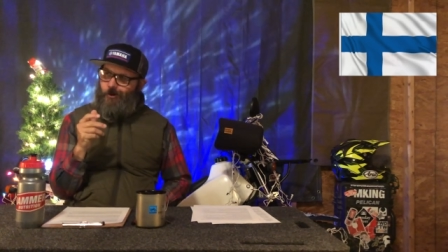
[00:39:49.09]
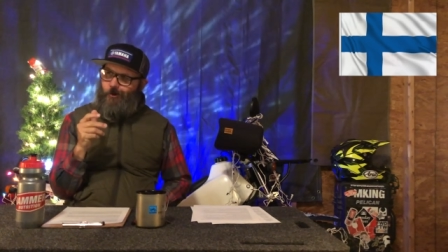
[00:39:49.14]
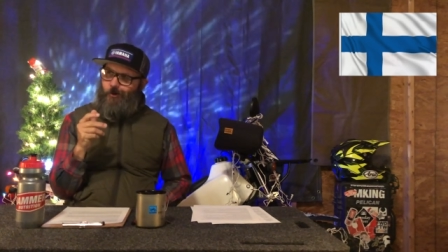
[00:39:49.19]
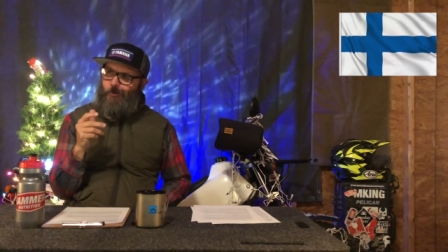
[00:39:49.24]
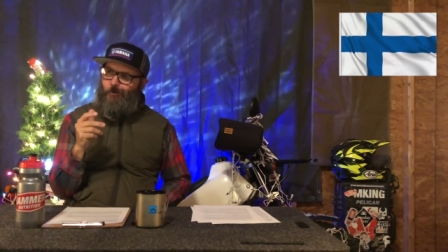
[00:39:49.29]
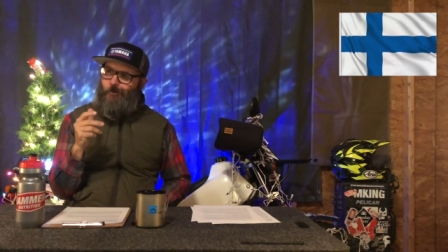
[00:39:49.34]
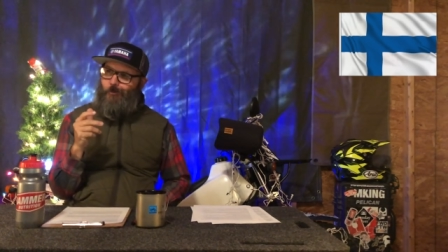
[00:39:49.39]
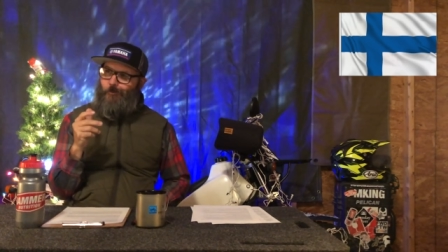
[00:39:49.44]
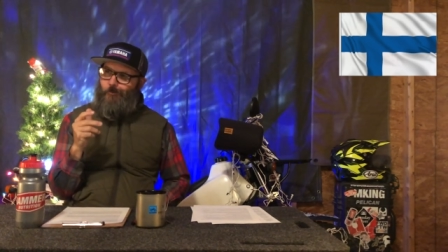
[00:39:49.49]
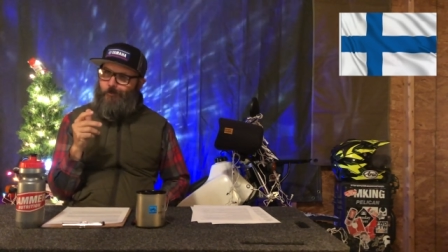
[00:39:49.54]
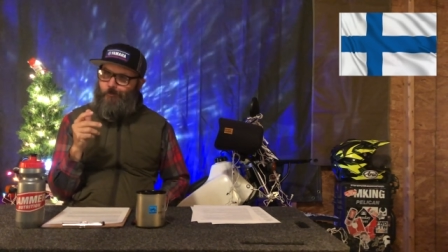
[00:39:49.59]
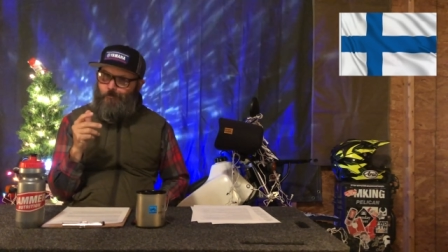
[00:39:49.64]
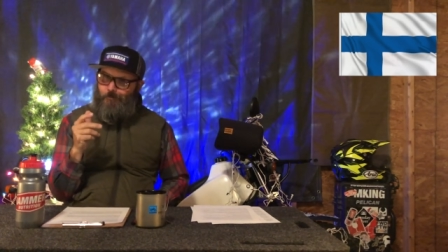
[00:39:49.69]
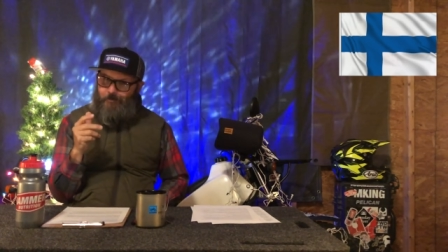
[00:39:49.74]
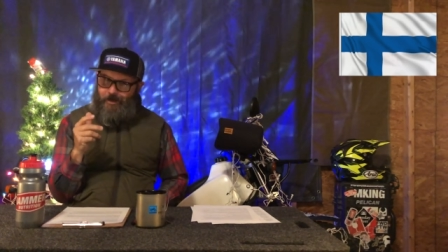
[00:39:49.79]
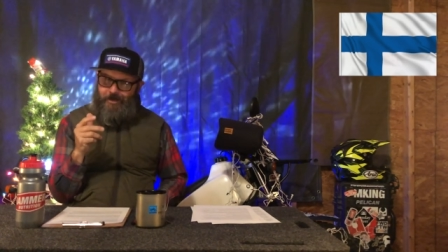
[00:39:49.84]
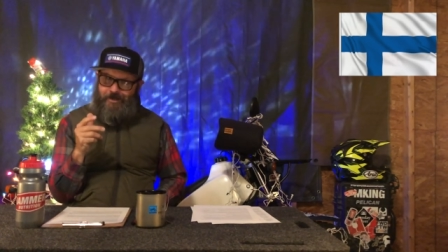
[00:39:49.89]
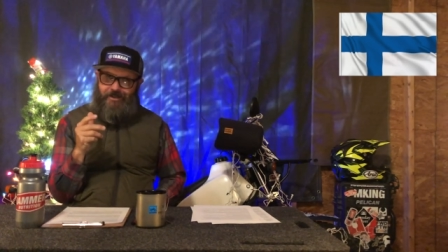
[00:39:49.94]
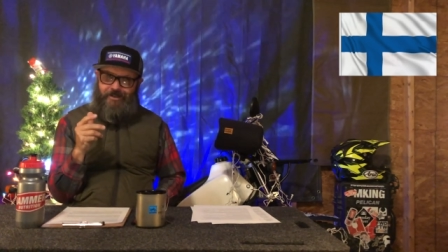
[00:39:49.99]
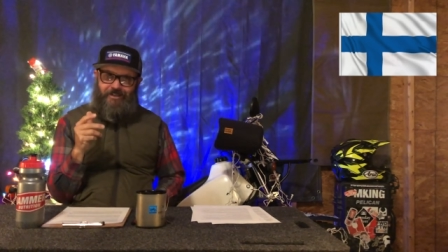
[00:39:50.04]
oh
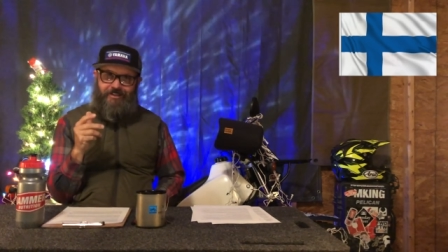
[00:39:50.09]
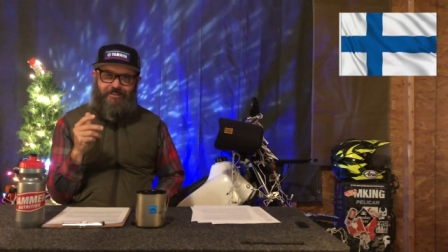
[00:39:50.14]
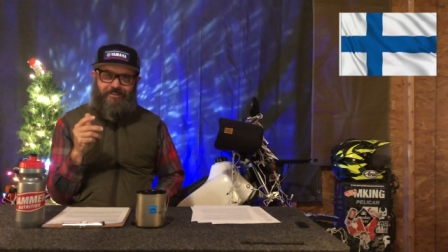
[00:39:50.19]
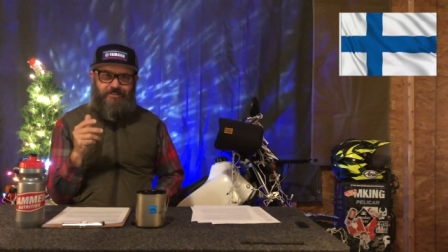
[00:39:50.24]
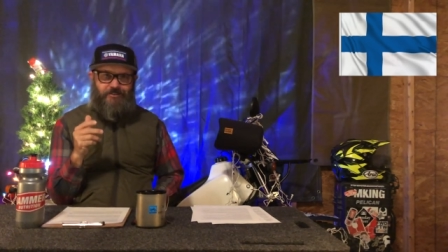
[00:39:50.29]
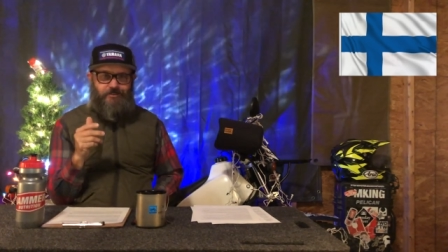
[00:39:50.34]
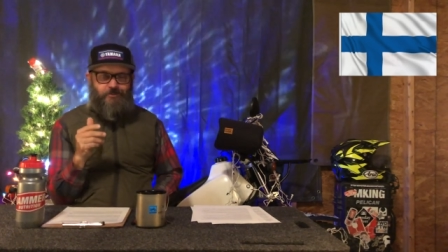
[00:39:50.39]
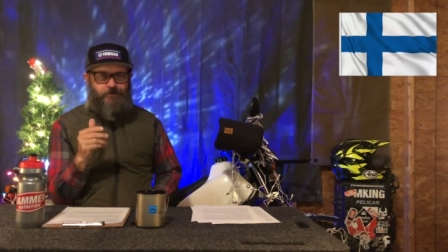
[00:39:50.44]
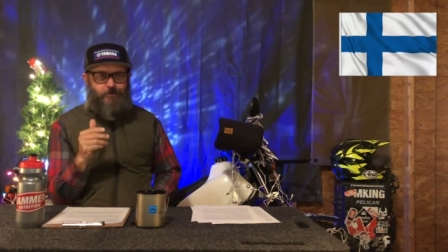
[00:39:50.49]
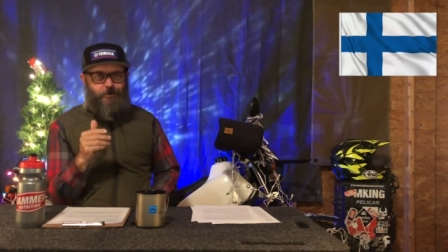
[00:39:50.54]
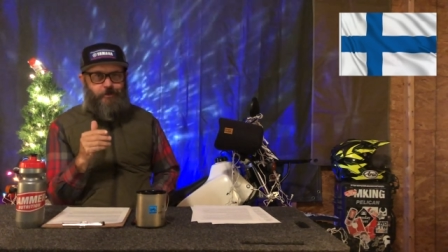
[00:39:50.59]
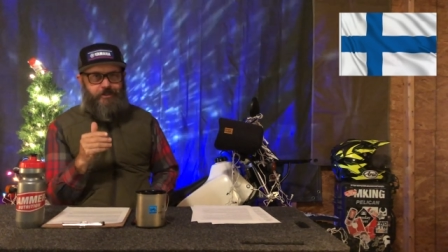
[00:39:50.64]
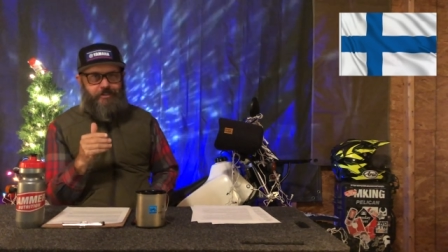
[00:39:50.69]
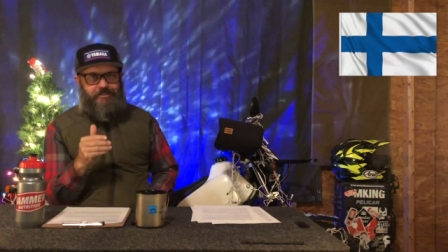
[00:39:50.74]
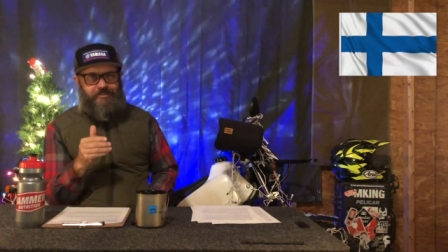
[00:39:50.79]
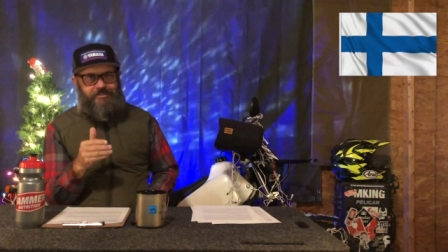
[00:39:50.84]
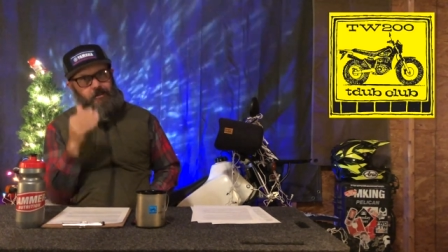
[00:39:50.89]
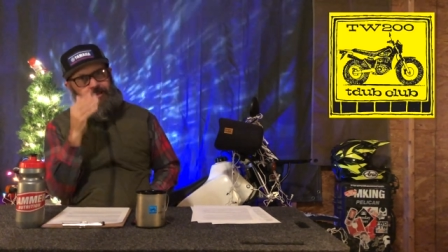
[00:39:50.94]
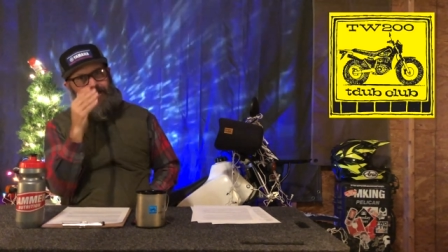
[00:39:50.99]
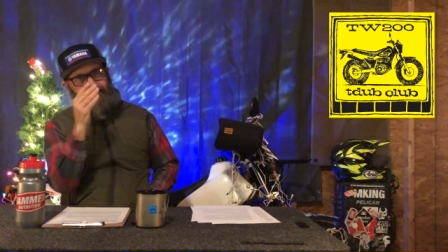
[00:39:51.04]
man, this is
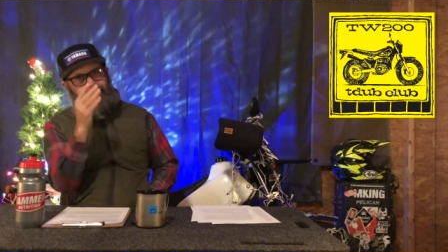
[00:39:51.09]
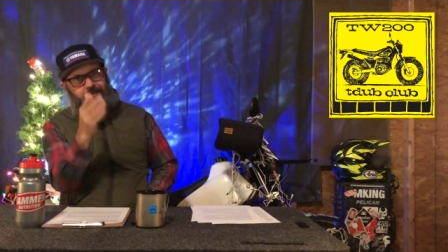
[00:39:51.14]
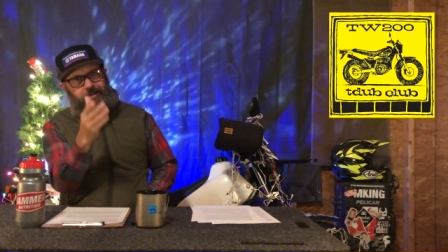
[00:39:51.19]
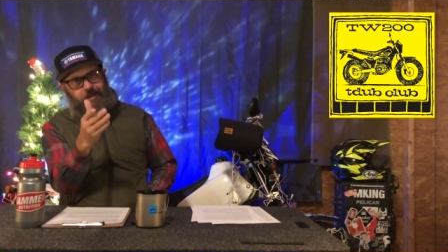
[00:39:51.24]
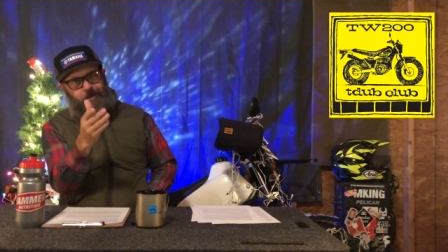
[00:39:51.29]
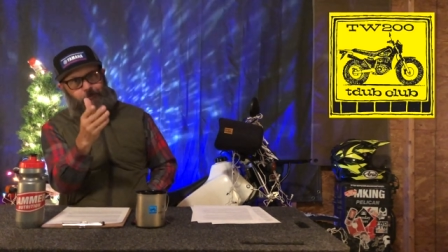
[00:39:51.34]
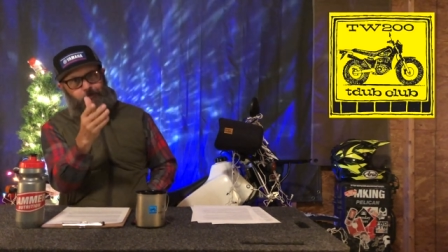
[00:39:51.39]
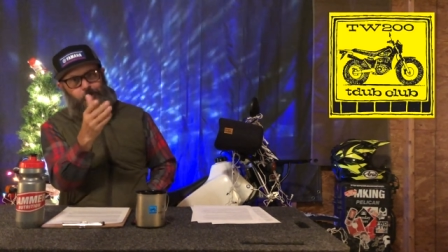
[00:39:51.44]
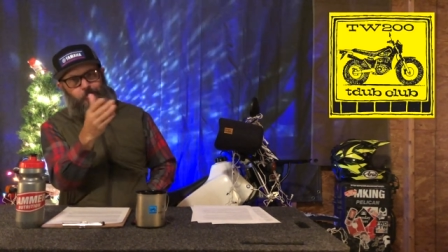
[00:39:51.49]
crazy. And they were